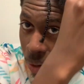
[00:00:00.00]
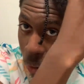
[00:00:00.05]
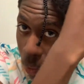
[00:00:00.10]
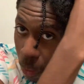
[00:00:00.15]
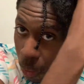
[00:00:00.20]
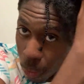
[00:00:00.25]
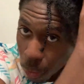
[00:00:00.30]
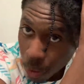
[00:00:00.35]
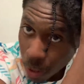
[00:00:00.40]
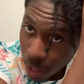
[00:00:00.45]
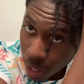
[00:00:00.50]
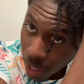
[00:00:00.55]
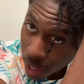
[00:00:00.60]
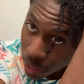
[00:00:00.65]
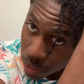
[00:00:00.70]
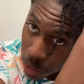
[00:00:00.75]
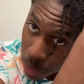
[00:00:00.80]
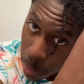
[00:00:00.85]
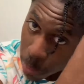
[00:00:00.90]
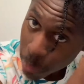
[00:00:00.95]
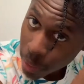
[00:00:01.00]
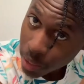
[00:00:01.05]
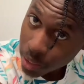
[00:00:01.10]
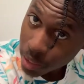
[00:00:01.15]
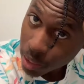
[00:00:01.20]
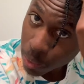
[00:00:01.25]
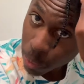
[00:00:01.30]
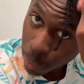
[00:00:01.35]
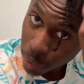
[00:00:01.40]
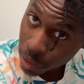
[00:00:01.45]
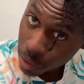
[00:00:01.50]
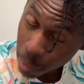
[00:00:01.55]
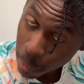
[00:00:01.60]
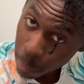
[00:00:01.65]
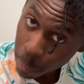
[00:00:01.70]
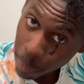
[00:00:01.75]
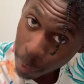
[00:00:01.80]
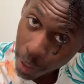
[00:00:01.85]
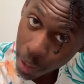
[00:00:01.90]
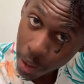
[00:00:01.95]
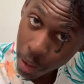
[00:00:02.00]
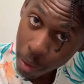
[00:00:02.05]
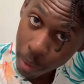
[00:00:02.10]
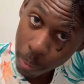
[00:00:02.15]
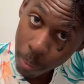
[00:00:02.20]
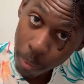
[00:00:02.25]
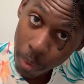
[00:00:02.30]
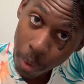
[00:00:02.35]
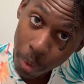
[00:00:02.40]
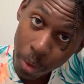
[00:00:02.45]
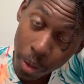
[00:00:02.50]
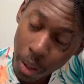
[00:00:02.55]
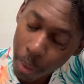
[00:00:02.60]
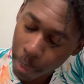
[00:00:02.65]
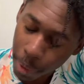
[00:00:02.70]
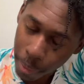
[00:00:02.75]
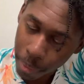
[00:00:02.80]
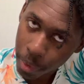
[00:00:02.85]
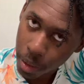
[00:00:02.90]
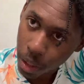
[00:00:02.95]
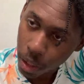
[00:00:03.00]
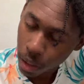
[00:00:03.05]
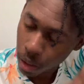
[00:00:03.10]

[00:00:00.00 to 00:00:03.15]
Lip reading: Or I like to mix it with the bigger, the